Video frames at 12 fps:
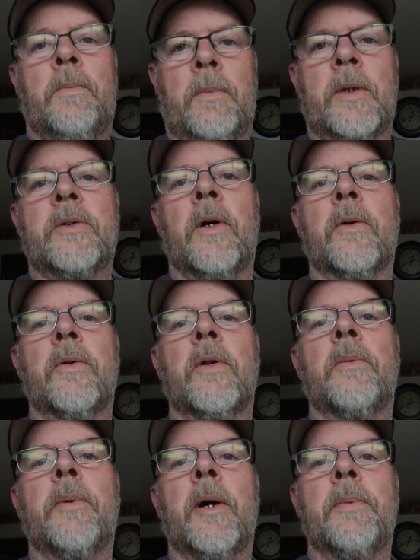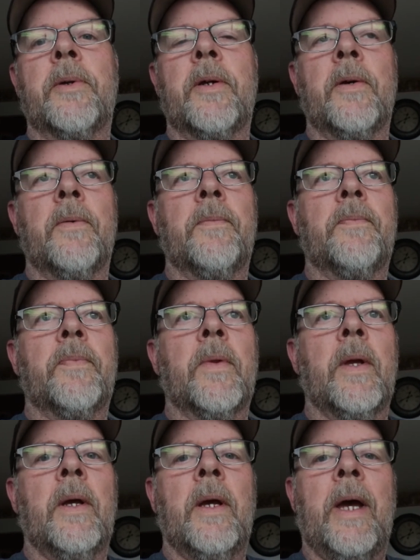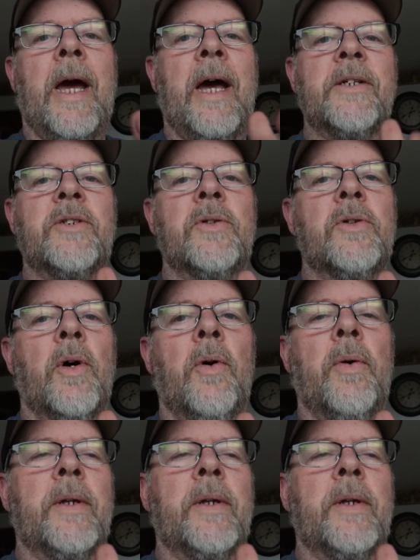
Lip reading: My Char Griller BBQ. As you know,